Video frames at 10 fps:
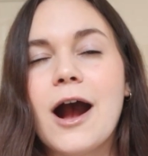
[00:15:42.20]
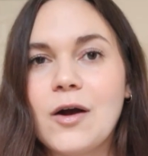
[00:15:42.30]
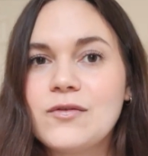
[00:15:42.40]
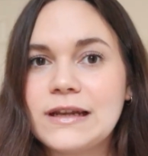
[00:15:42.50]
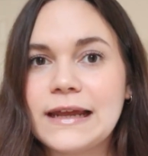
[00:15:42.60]

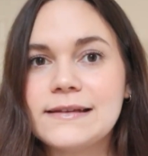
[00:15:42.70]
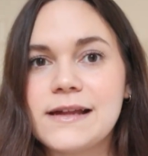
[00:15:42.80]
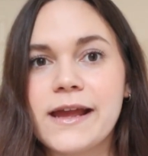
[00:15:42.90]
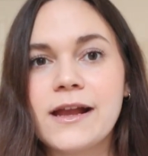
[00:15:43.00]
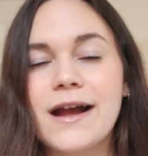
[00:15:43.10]
after leg
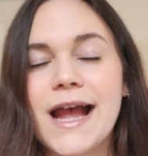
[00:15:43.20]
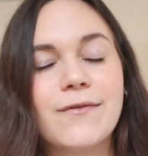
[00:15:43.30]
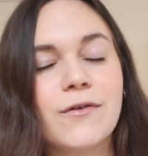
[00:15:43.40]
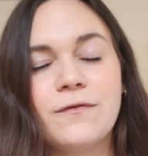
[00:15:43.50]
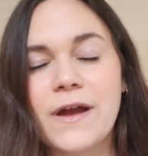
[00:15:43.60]
day, I
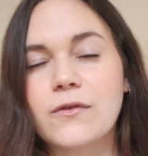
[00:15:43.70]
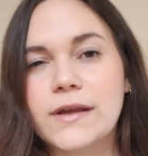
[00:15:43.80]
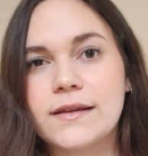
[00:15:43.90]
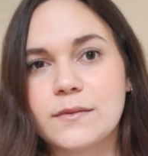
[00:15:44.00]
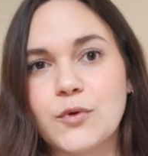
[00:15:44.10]
have a
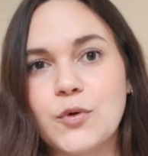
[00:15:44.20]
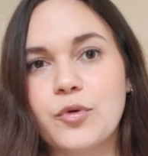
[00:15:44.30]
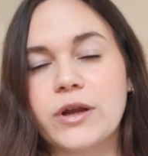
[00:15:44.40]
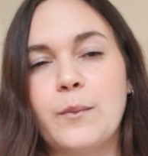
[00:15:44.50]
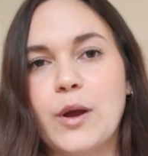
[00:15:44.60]
very small
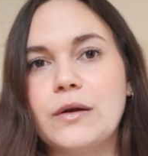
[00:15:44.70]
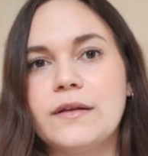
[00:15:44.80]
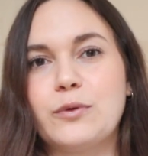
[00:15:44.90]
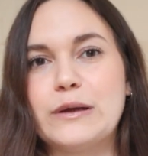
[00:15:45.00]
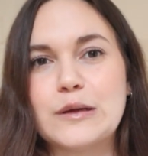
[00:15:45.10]

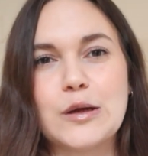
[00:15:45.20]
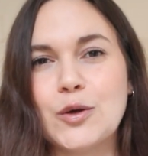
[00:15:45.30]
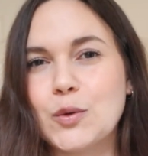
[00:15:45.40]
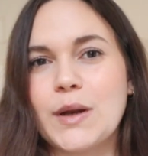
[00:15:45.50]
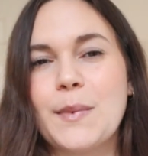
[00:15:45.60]
pre-bolus window,
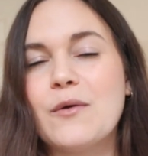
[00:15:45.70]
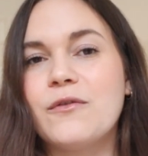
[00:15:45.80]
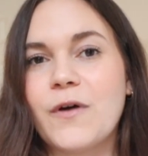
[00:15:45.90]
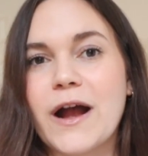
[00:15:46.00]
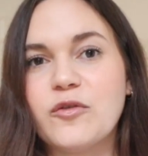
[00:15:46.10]
normally
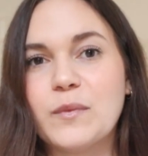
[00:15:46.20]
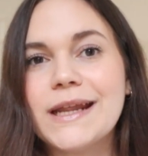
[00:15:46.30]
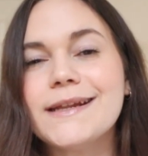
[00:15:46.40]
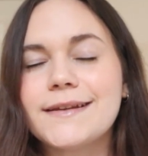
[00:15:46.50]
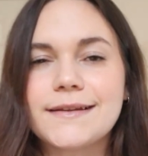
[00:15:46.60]
about five
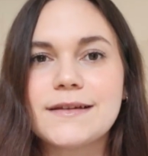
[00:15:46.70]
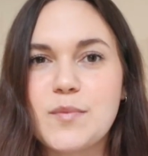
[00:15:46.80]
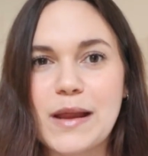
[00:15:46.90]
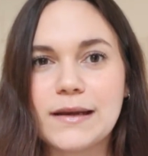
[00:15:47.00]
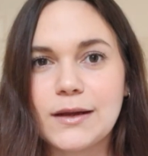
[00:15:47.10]
minutes,
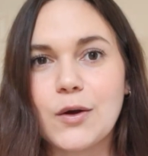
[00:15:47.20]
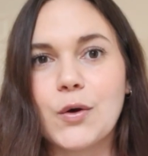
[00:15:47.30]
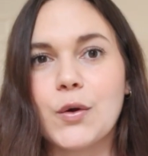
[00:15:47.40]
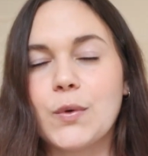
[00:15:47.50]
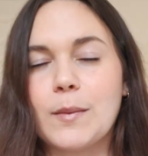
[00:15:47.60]
depending
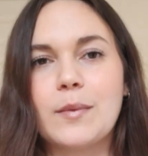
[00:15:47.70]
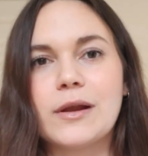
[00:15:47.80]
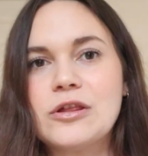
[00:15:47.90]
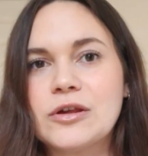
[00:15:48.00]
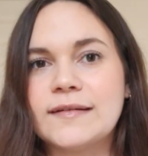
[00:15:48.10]
on where my
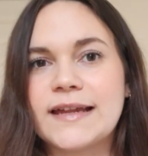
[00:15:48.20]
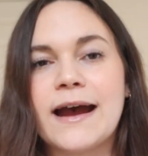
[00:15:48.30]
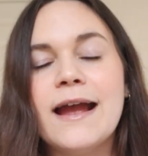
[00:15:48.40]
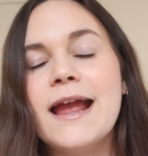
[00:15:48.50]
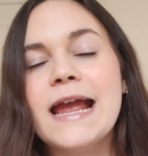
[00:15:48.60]
blood sugar's
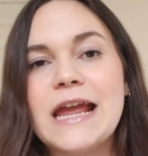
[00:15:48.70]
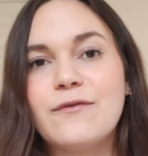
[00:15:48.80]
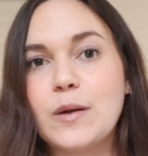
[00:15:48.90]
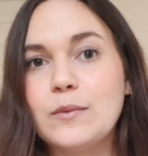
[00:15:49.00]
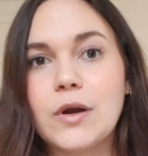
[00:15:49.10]
at.
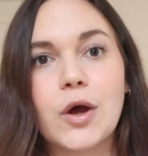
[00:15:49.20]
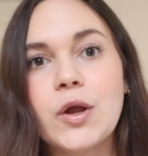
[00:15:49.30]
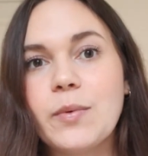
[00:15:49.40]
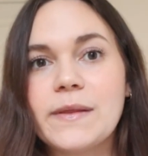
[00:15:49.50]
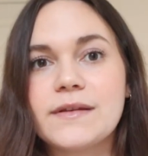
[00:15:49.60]
If I'm
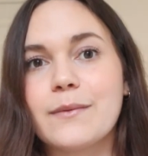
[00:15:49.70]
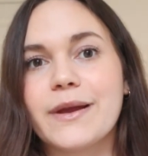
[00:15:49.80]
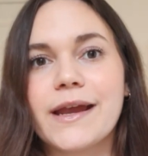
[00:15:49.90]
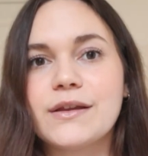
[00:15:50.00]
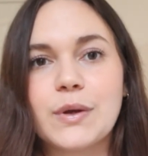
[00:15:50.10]
low by the
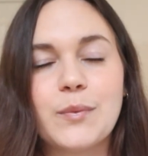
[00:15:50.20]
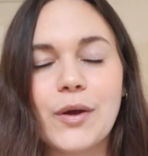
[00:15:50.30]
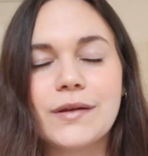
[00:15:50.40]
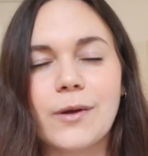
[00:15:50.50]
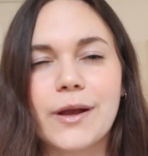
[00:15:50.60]
time I get to my
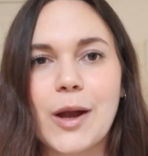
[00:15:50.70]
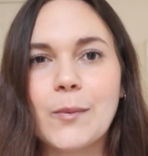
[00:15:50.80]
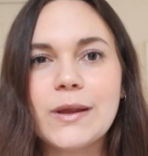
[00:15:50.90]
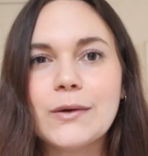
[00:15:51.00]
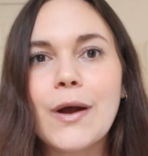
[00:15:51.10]

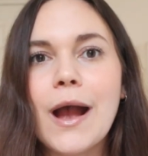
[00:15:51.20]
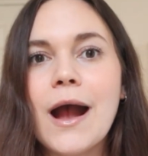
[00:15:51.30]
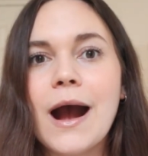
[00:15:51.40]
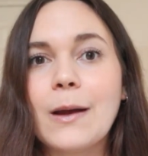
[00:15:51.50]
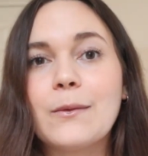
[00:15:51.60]
post-workout meal,
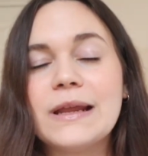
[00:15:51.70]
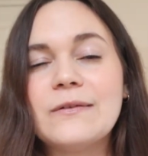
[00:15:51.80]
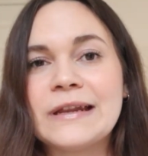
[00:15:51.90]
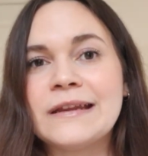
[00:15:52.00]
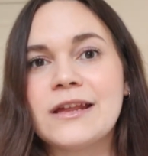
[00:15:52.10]
I will
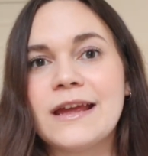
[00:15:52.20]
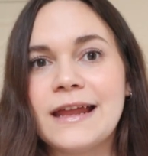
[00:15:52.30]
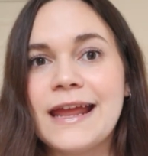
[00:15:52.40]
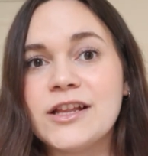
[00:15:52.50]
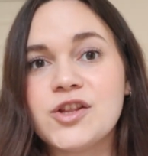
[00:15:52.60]
even in
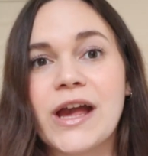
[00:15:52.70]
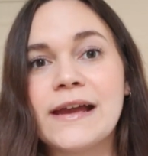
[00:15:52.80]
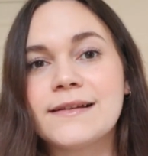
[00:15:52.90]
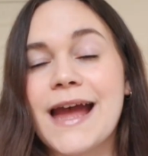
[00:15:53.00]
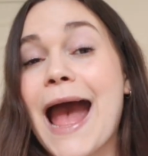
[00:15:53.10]

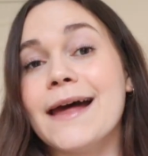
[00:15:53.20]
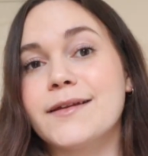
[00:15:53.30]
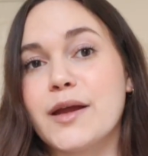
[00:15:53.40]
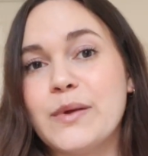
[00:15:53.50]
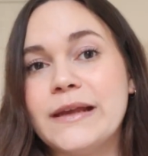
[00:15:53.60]
inject
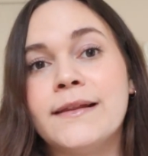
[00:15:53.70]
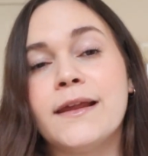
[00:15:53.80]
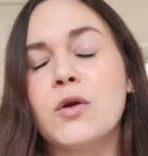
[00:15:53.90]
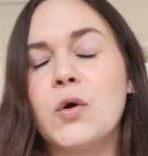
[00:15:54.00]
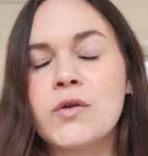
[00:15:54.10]
as I'm
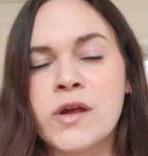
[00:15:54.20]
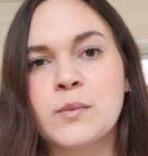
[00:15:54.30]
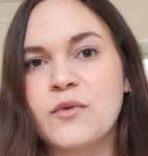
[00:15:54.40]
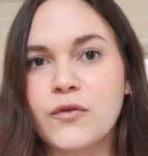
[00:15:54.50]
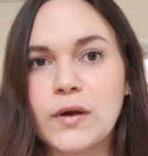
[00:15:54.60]
eating or
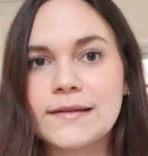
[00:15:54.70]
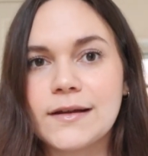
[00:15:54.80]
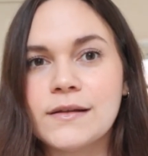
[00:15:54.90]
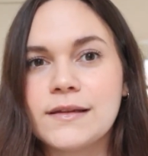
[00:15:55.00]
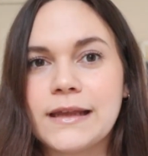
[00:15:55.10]
just before I
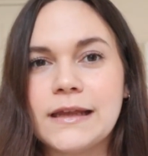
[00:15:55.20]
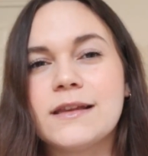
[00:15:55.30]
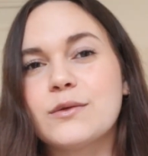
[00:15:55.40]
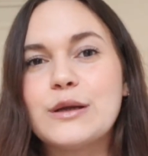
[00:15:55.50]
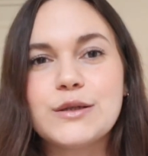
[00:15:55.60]
start to eat.
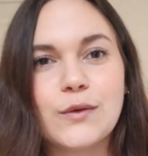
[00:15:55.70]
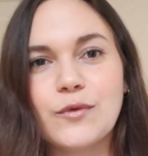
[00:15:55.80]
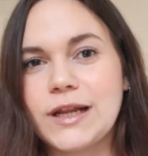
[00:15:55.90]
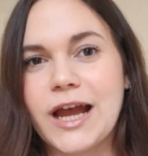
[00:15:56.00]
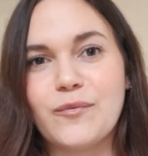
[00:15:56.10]
So I don't
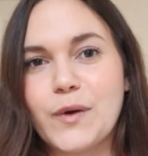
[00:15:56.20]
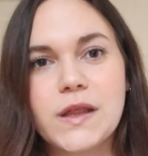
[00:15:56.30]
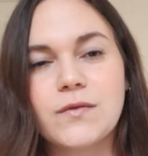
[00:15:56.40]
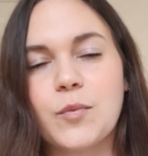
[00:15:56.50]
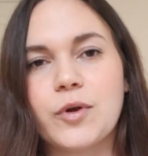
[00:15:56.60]
really have
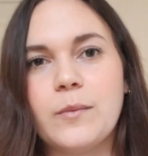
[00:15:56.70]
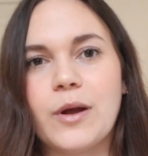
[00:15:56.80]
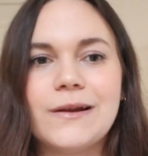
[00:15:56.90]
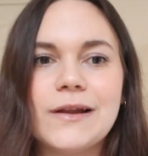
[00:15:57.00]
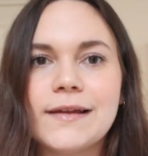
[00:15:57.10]
much of a
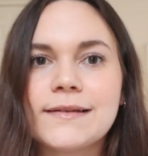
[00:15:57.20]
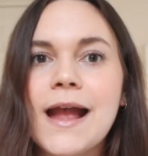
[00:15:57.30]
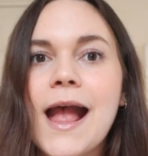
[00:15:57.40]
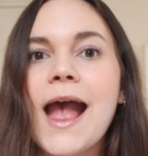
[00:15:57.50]
pre-bolus.